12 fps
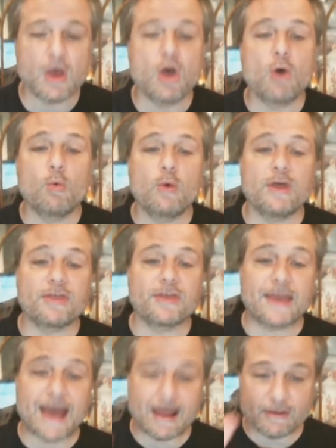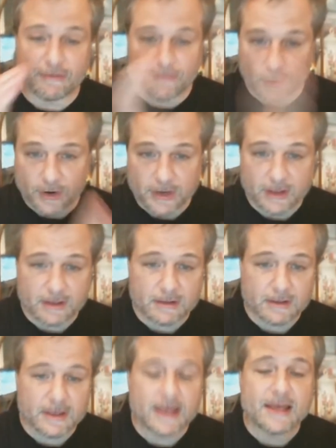With California,
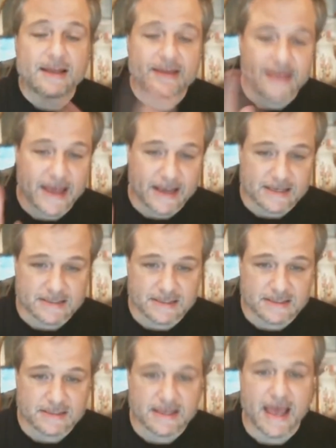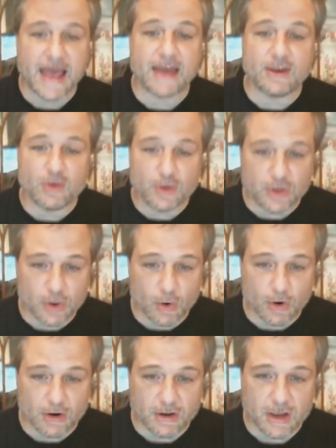Texas, and New
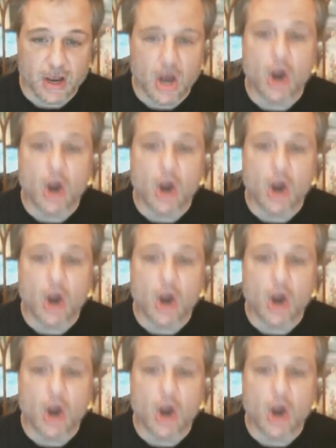York